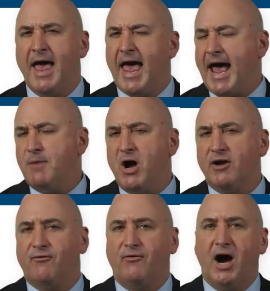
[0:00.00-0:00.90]
How might
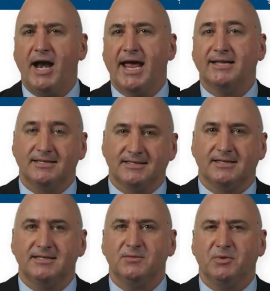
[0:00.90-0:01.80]
finance as a
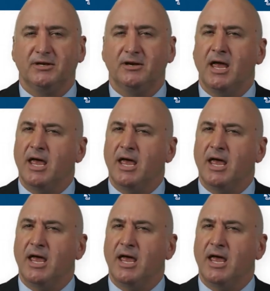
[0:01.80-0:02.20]
discipline